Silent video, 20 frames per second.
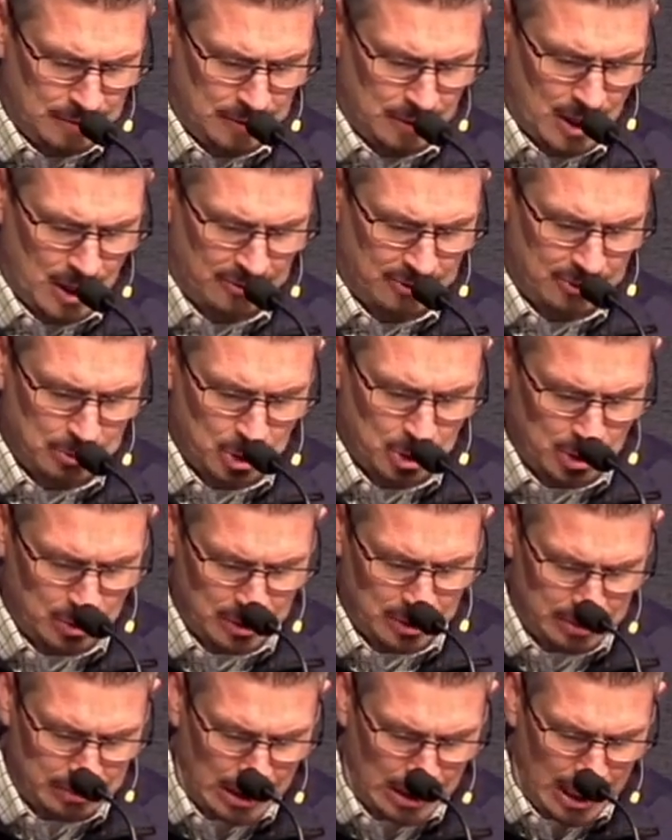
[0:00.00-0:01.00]
If you're not
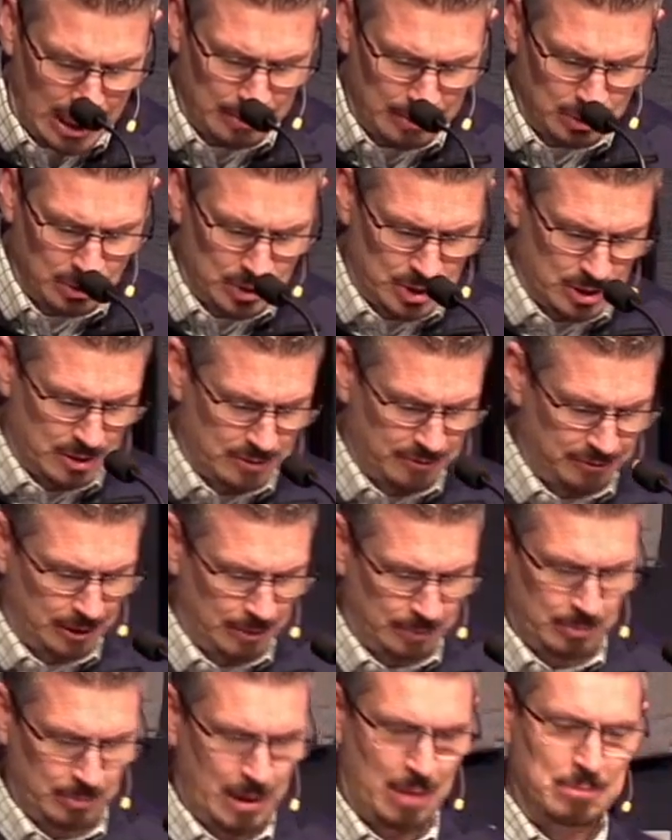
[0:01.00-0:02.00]
familiar with the Bible, just
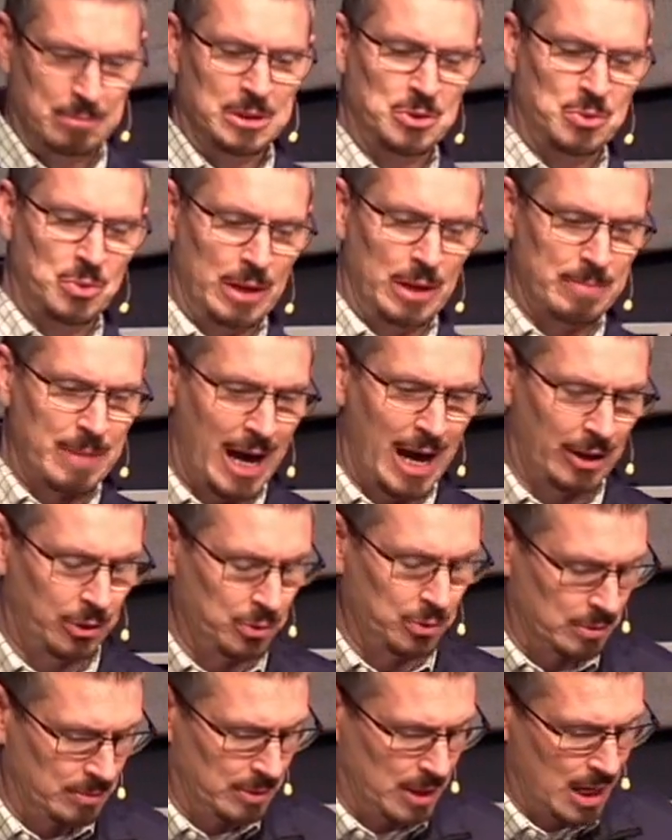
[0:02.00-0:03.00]
flip about midway
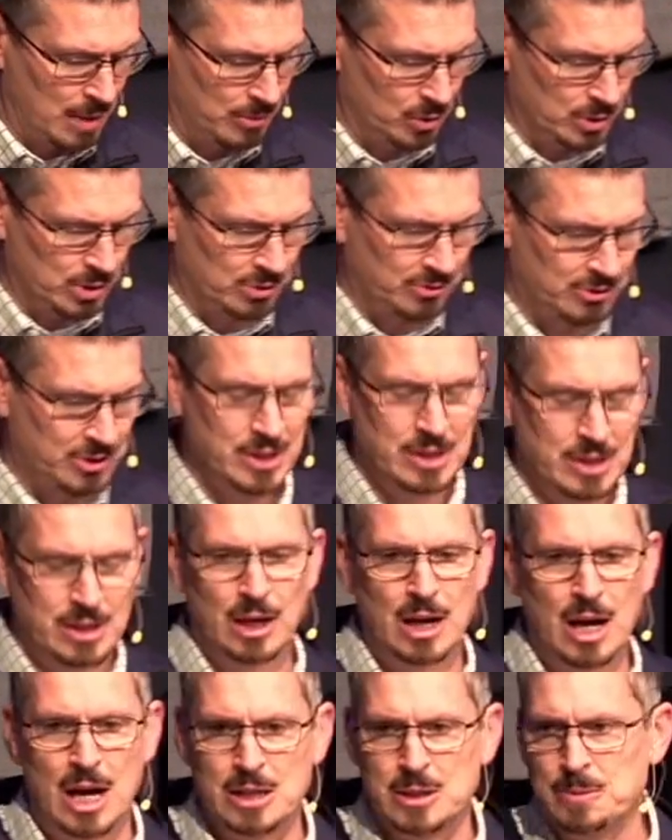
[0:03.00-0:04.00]
back through the Bible and you'll see
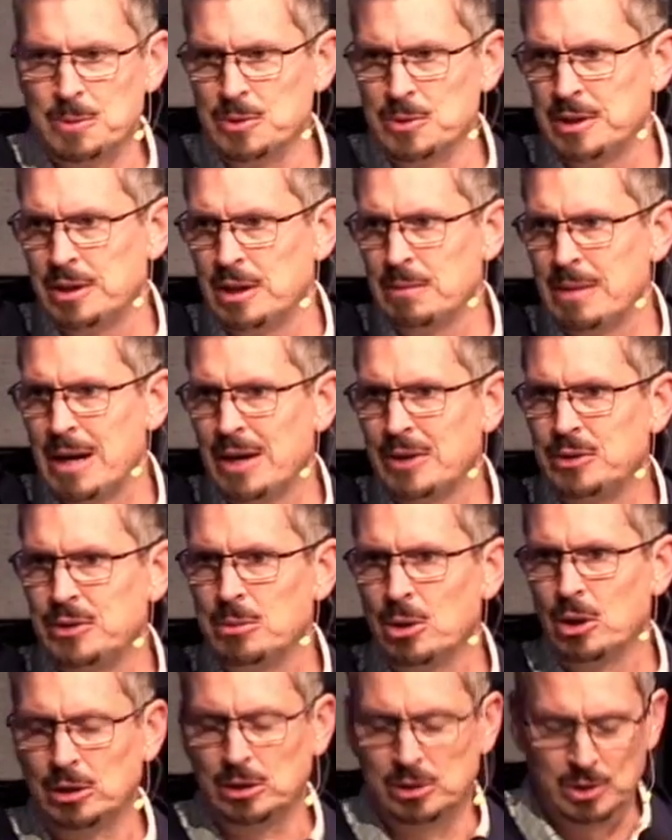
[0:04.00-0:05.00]
the Gospels there
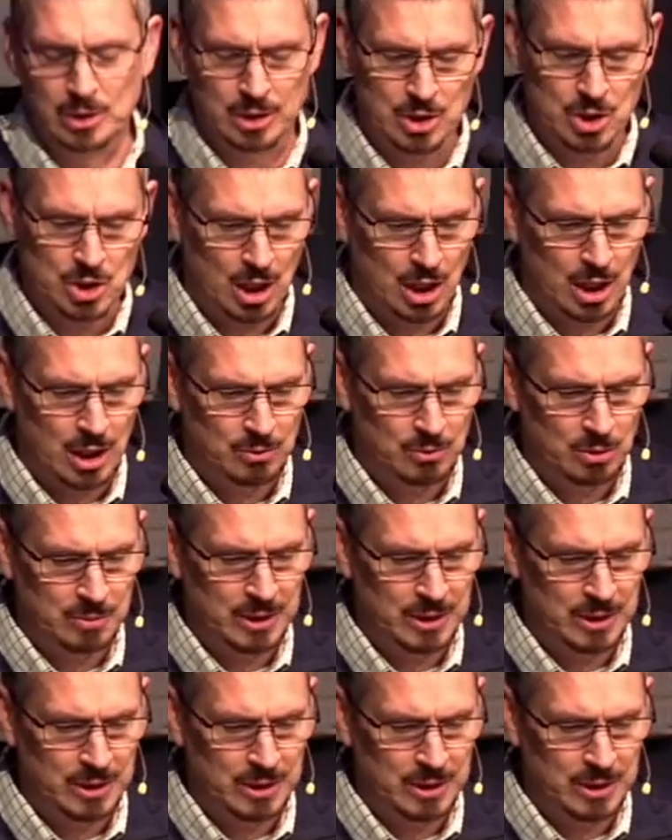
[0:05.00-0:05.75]
Matthew, Mark, Luke, and John.